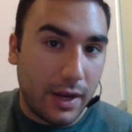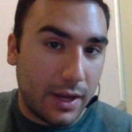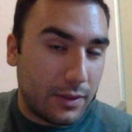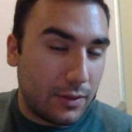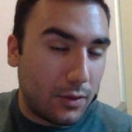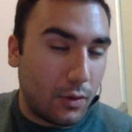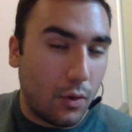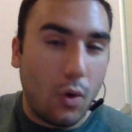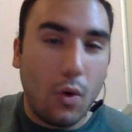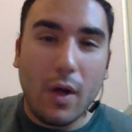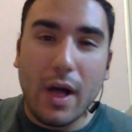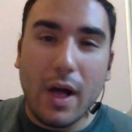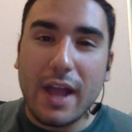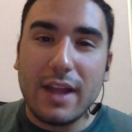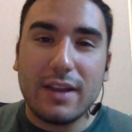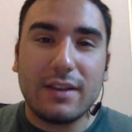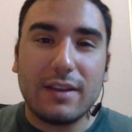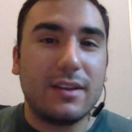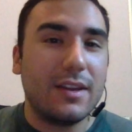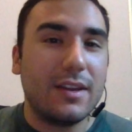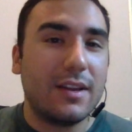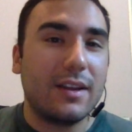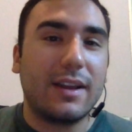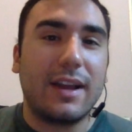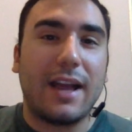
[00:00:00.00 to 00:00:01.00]
And the whole
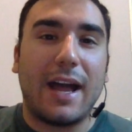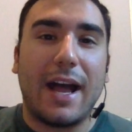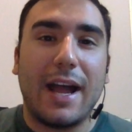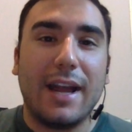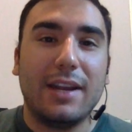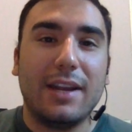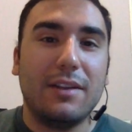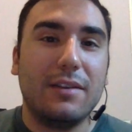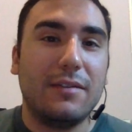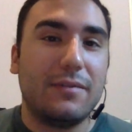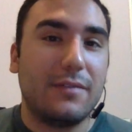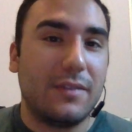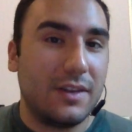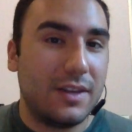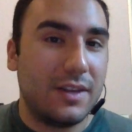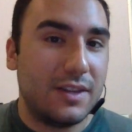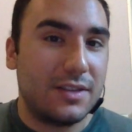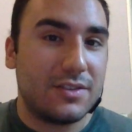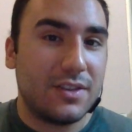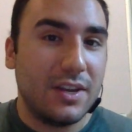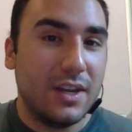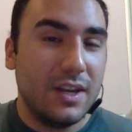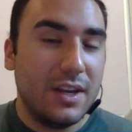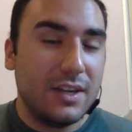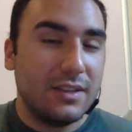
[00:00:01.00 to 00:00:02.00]
idea kind of
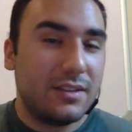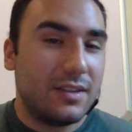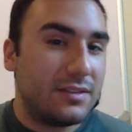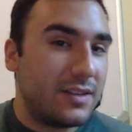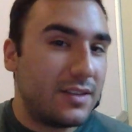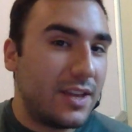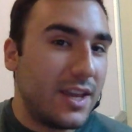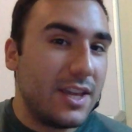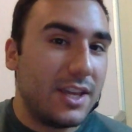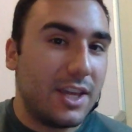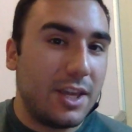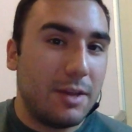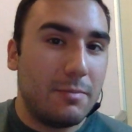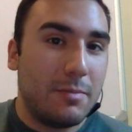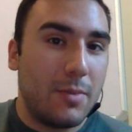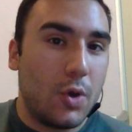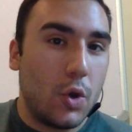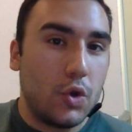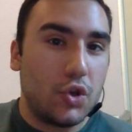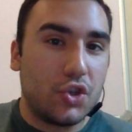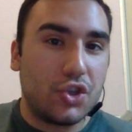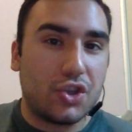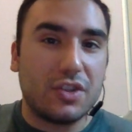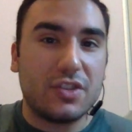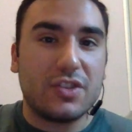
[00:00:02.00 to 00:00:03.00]
is to take
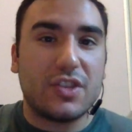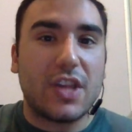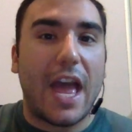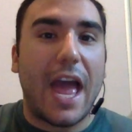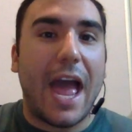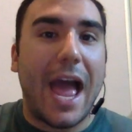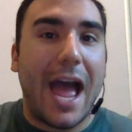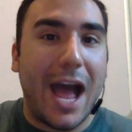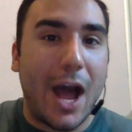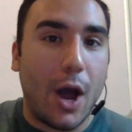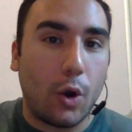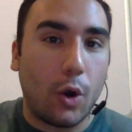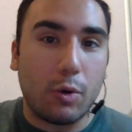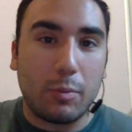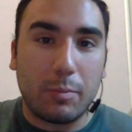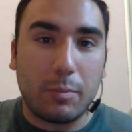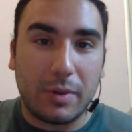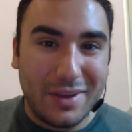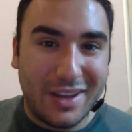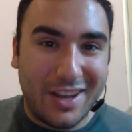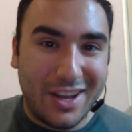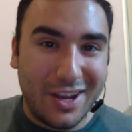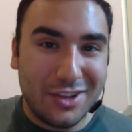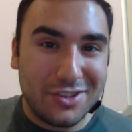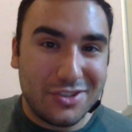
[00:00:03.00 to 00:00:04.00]
emotions out,
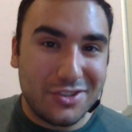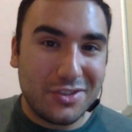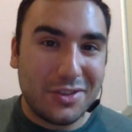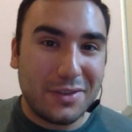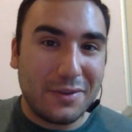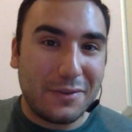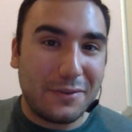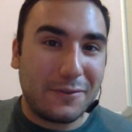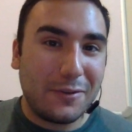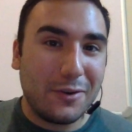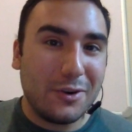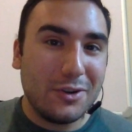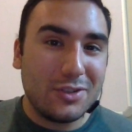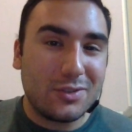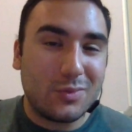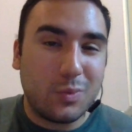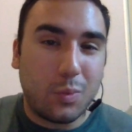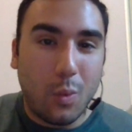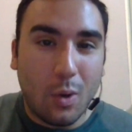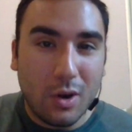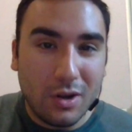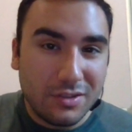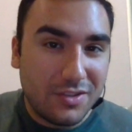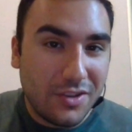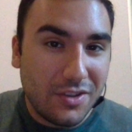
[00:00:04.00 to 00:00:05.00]
because in the first
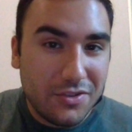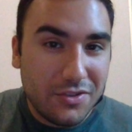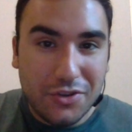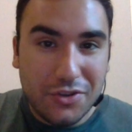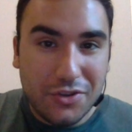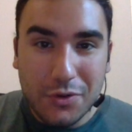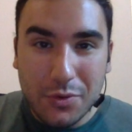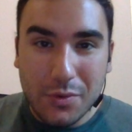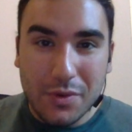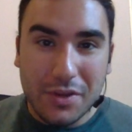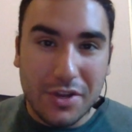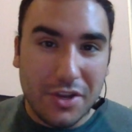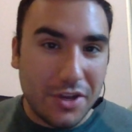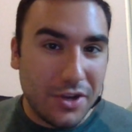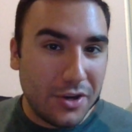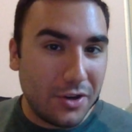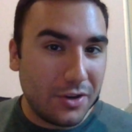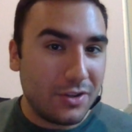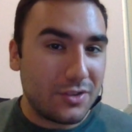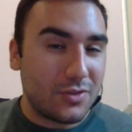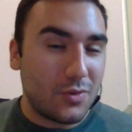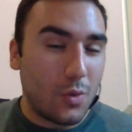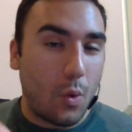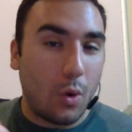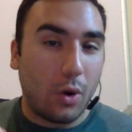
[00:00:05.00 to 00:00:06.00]
one to two
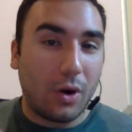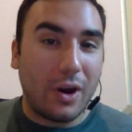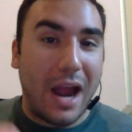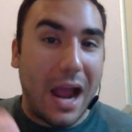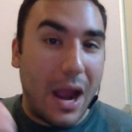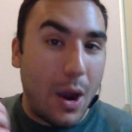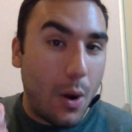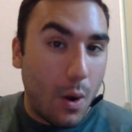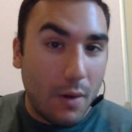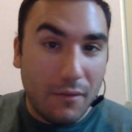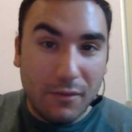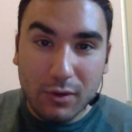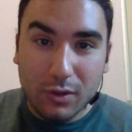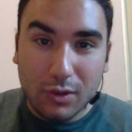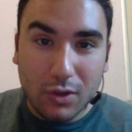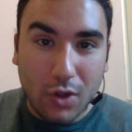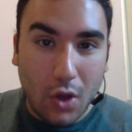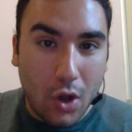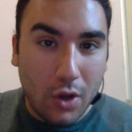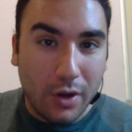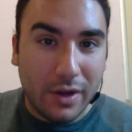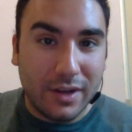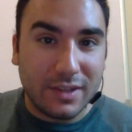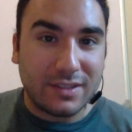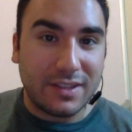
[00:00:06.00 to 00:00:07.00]
years, or however
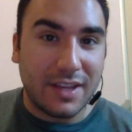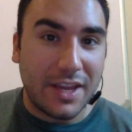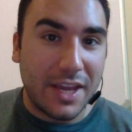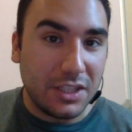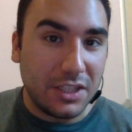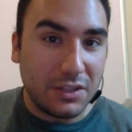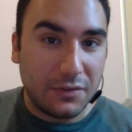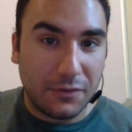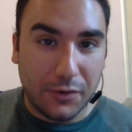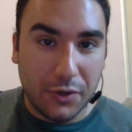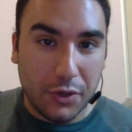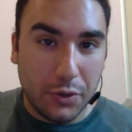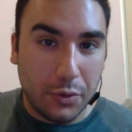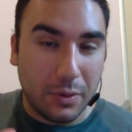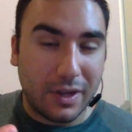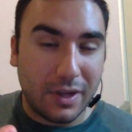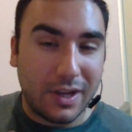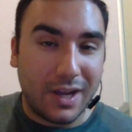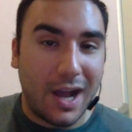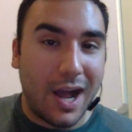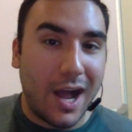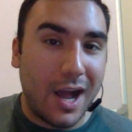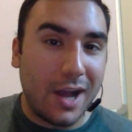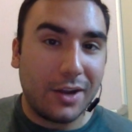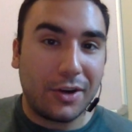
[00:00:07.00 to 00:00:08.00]
long it takes for you to
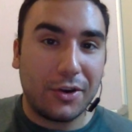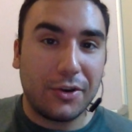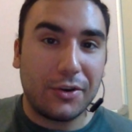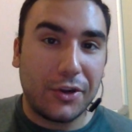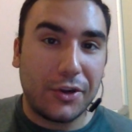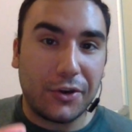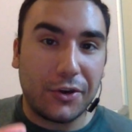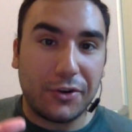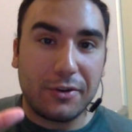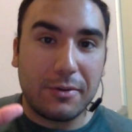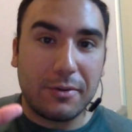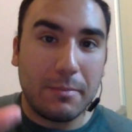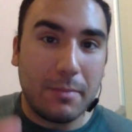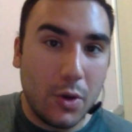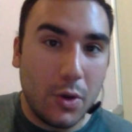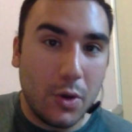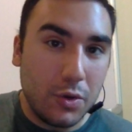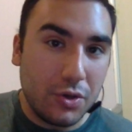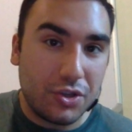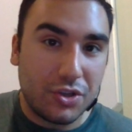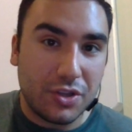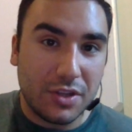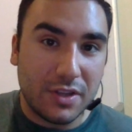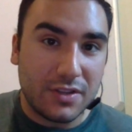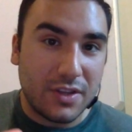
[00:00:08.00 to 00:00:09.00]
conquer your
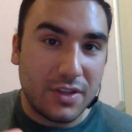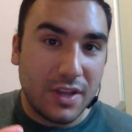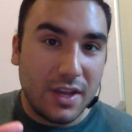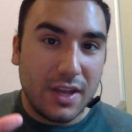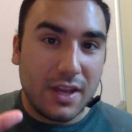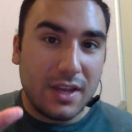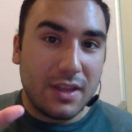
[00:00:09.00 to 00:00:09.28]
emotions,